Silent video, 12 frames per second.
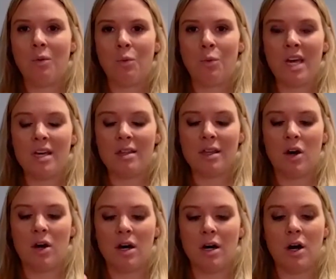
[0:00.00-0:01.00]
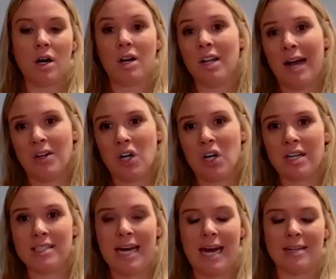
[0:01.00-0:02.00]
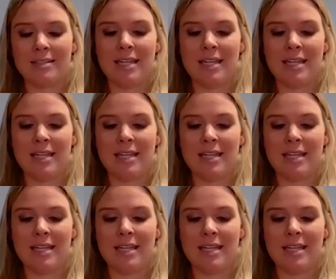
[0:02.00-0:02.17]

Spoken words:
with our cloud architects